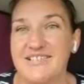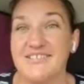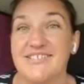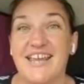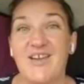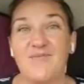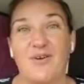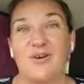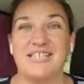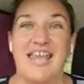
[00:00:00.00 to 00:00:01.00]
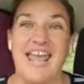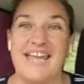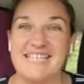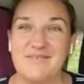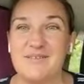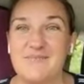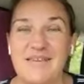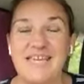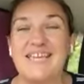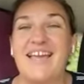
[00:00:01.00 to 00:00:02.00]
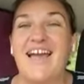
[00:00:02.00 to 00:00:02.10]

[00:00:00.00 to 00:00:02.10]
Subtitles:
So today I've got Andy with me.